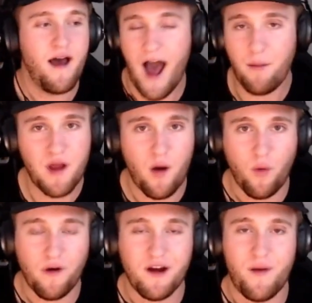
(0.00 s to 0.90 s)
I'm not
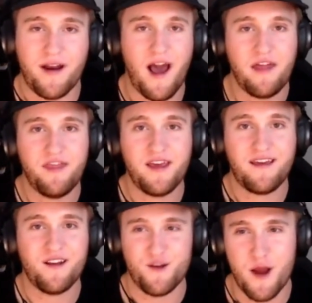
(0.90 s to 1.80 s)
worried about it. I
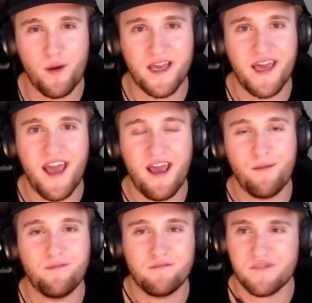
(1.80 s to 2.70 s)
think knowing
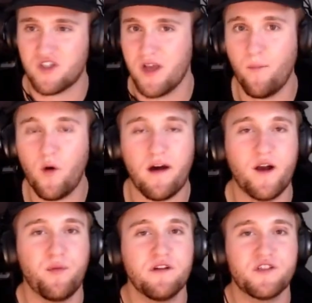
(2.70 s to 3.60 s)
Cam somewhat
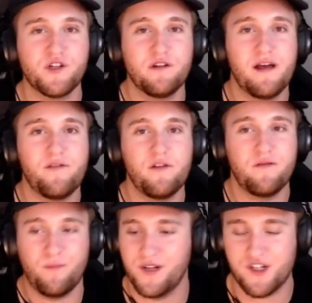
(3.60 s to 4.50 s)
on a personal
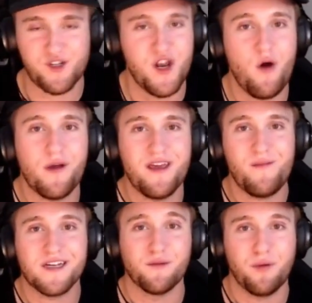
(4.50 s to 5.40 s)
level, but just knowing him
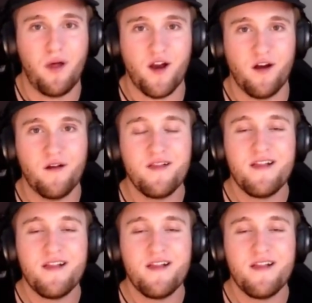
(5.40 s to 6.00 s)
as a player,